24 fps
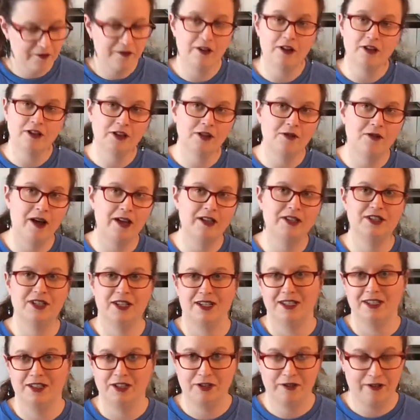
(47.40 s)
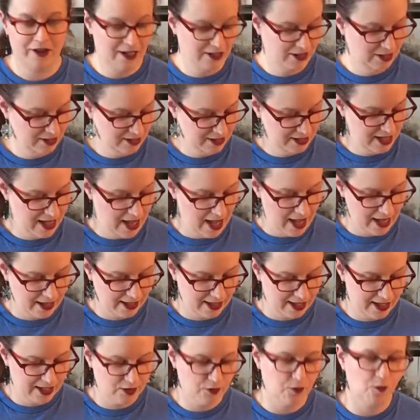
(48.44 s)
first question in Tarantula
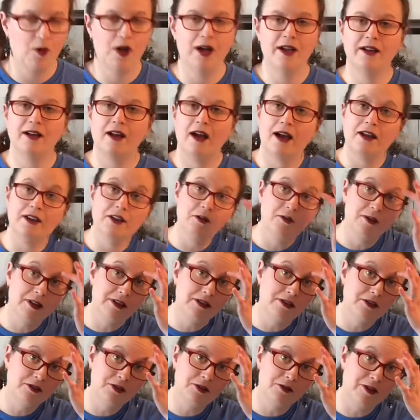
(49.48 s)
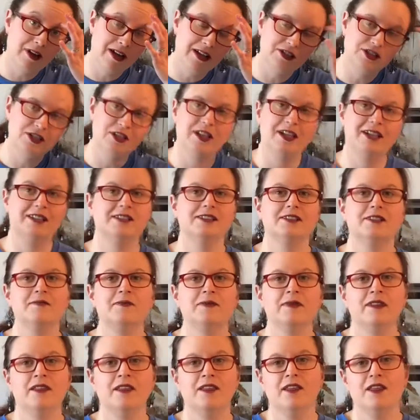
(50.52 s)
Tag is, what got you into tarantulas?
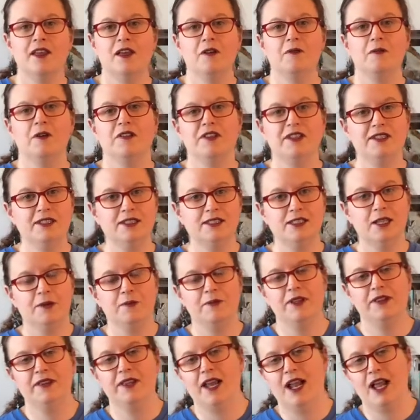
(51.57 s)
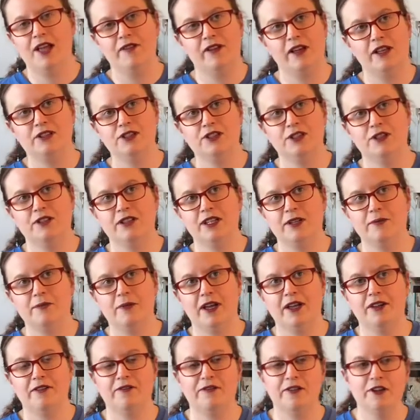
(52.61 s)
Well, this is something that I've answered in
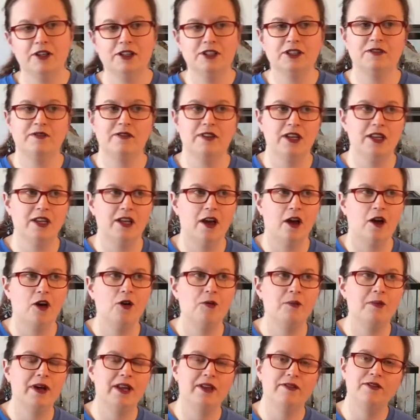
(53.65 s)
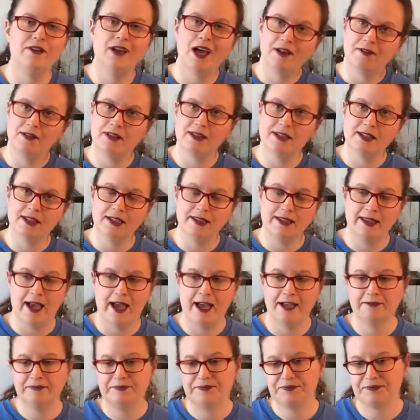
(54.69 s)
my first video, but if you haven't seen
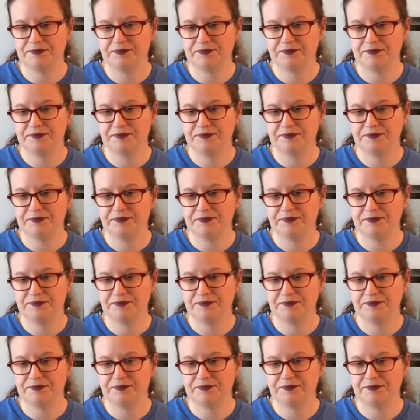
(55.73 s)
that,